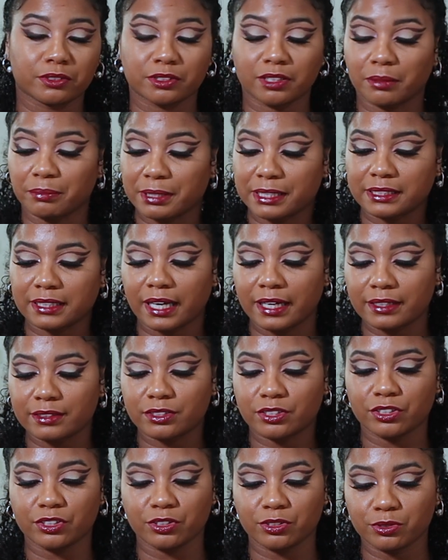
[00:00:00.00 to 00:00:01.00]
So I'm
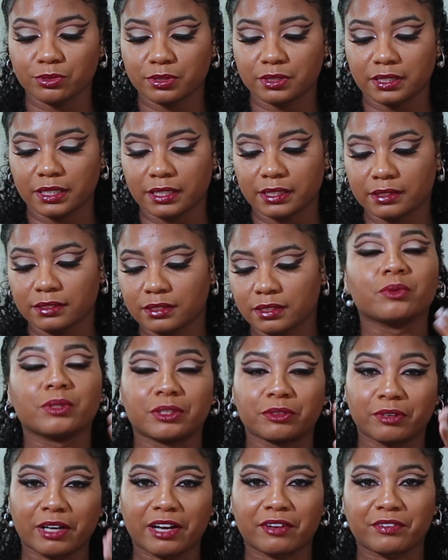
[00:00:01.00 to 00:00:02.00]
excited to use this
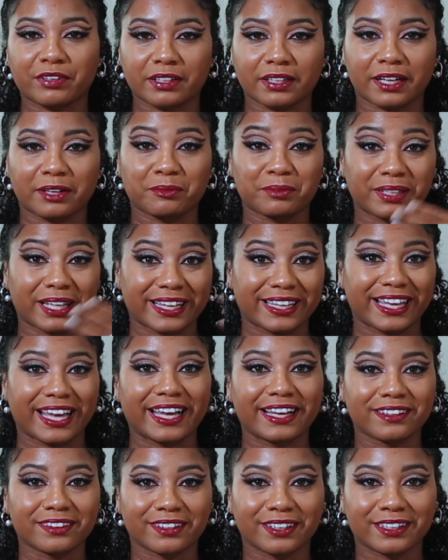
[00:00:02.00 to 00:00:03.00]
with a graphic liner with like
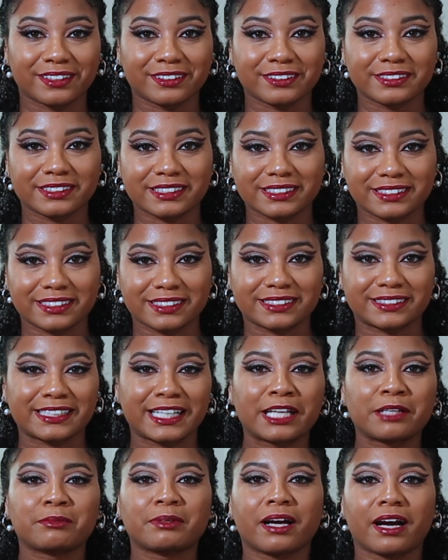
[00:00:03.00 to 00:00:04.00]
cake liners. It's the
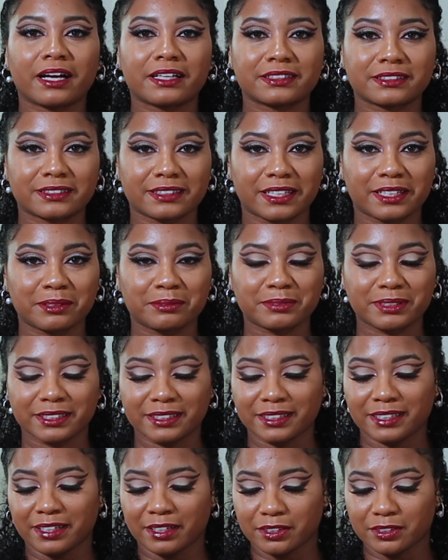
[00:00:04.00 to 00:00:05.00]
same concept.
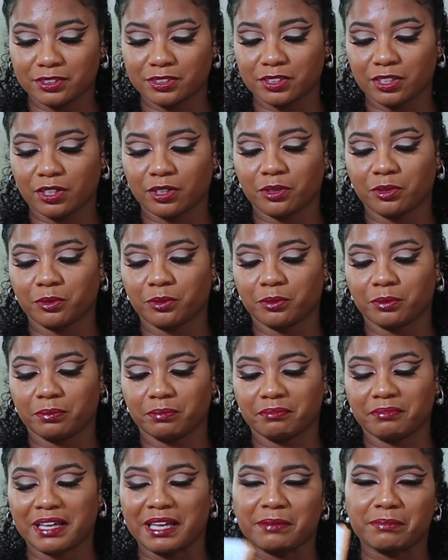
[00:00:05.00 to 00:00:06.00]
So
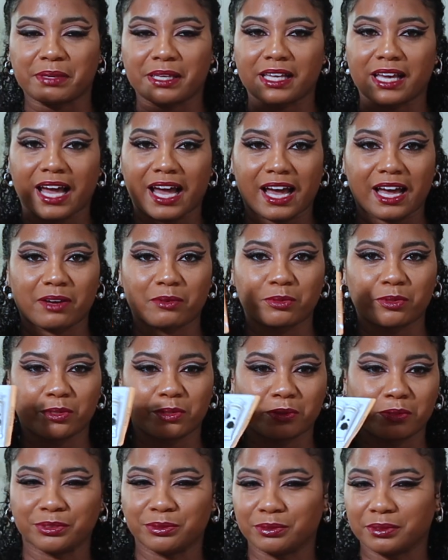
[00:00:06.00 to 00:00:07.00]
maybe I
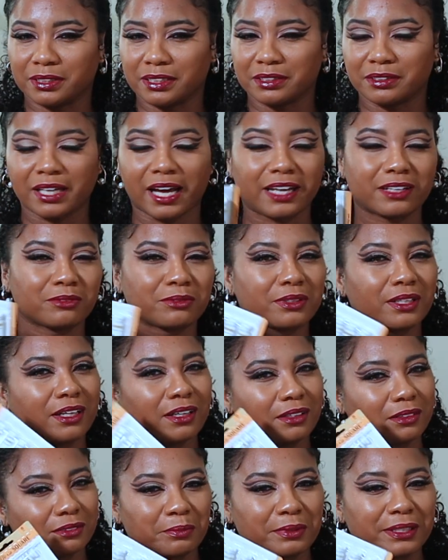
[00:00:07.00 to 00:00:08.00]
will do good. I don't
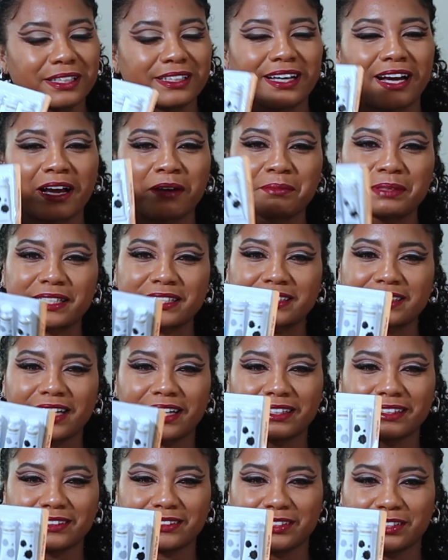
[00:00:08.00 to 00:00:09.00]
know, but I'm
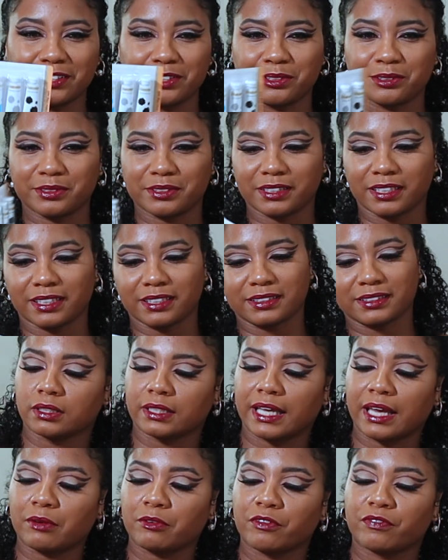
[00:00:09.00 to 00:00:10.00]
excited to use this.
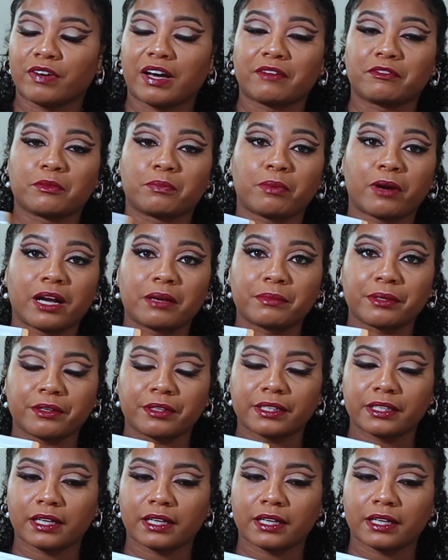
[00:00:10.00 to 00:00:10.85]
It came with 5. The primary